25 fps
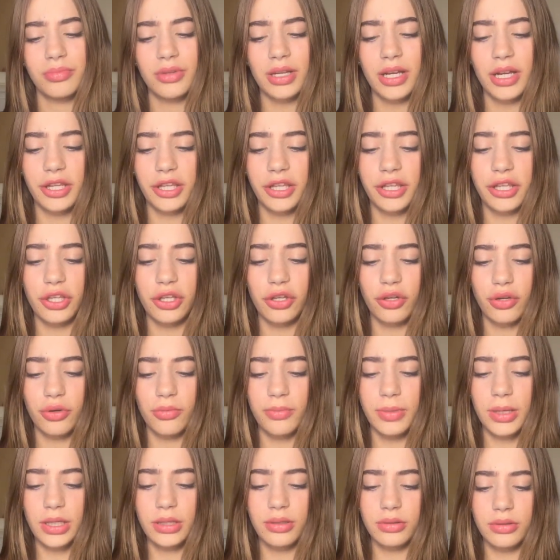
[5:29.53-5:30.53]
A
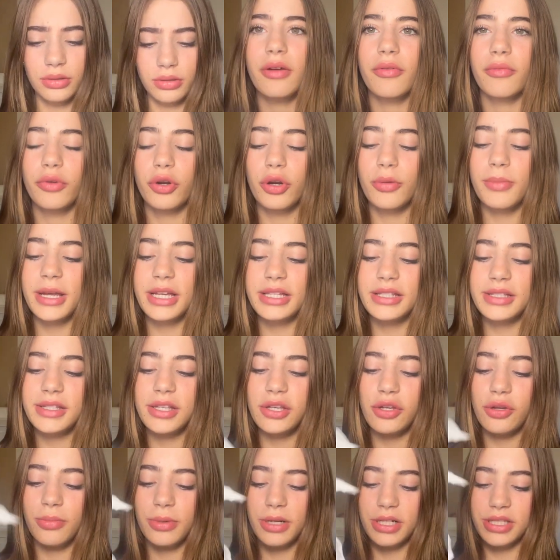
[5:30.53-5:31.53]
cube, Rubik's
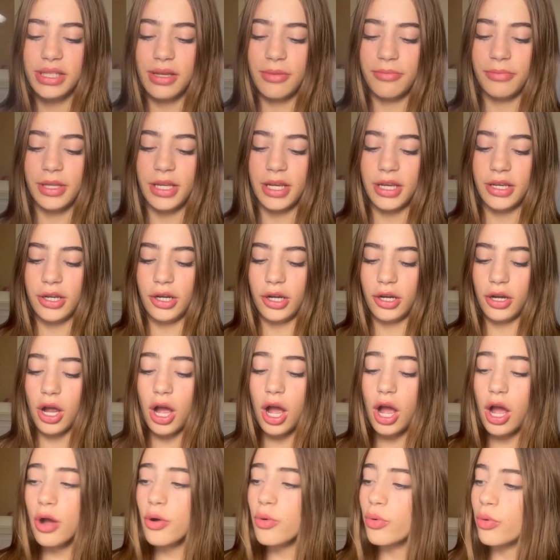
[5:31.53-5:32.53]
cube or something in here.
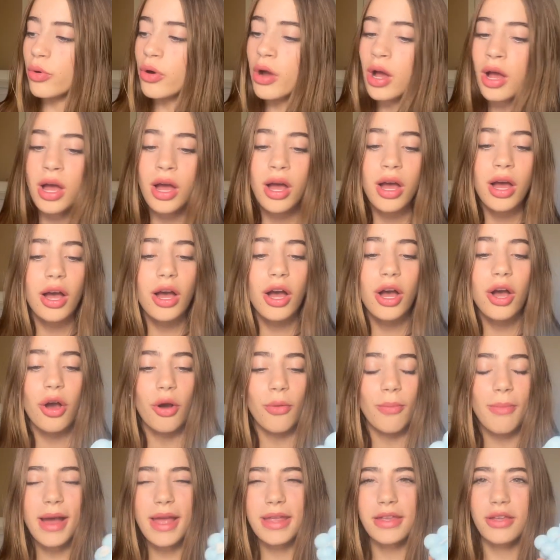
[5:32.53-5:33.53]
Oh,
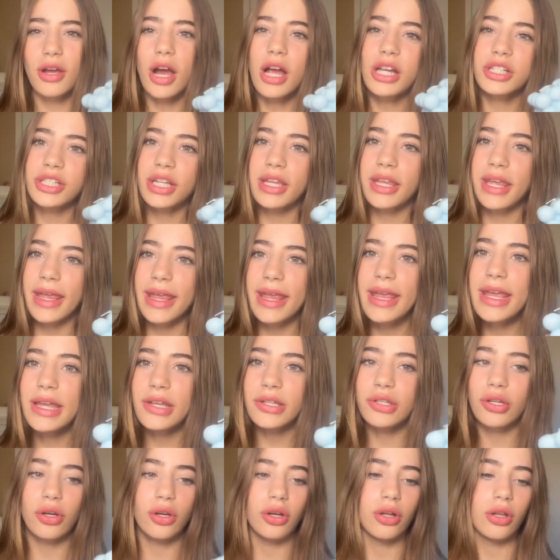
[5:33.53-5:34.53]
oh my gosh, a
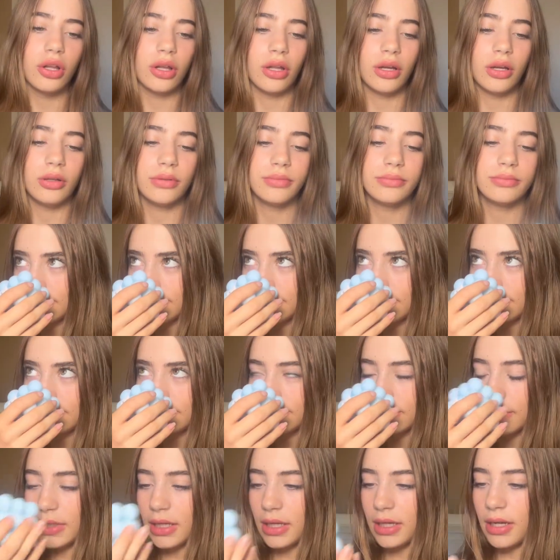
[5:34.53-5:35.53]
candle.
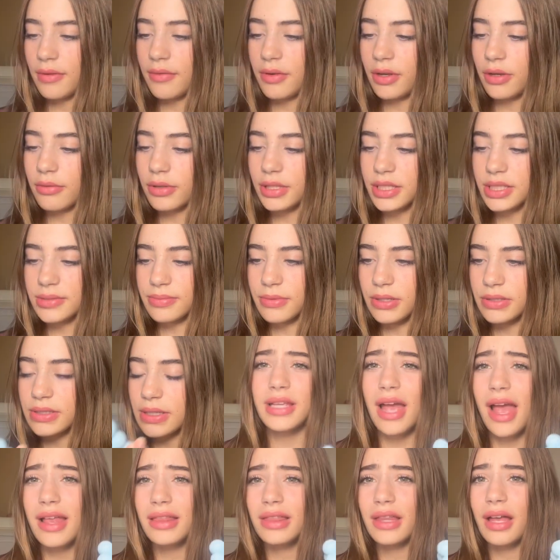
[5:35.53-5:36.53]
I don't even know what this smells
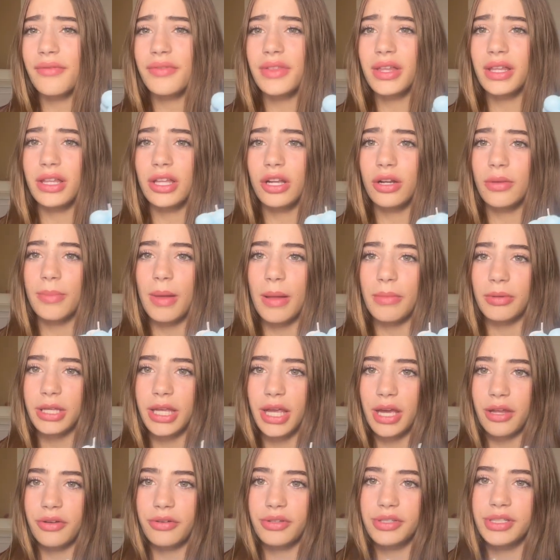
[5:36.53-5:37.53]
like. I love the little bubble
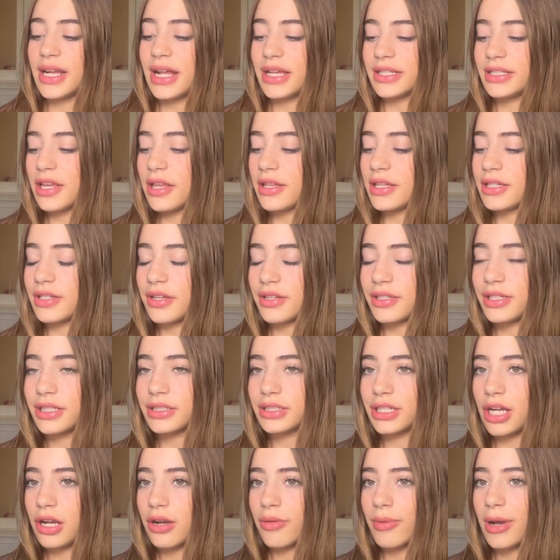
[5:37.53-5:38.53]
candles. I saw these on
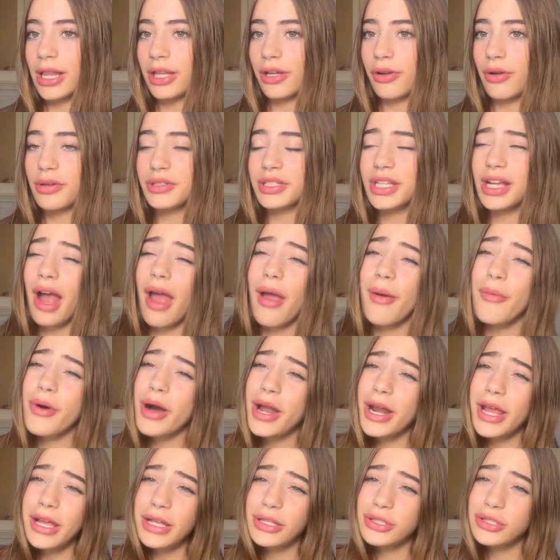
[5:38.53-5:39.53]
TikTok a while ago. I was like, I
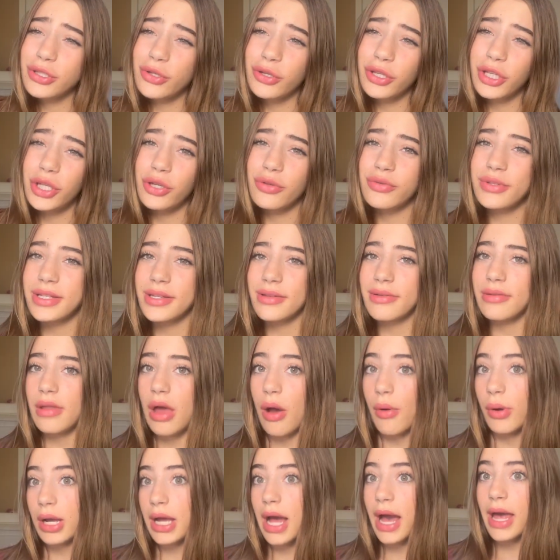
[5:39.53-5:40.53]
want it, it's so cute.
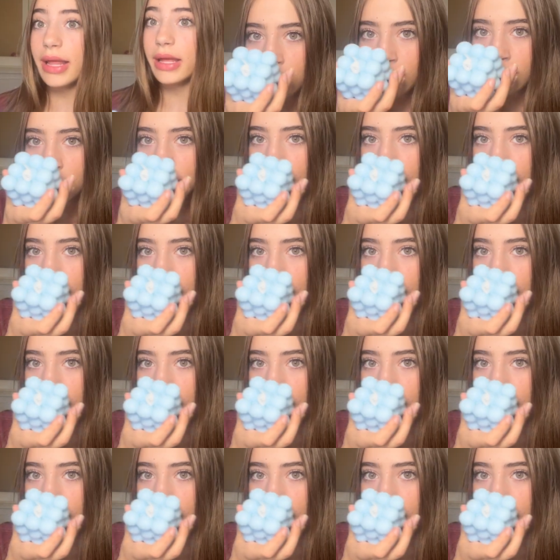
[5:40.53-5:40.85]
Now I got it.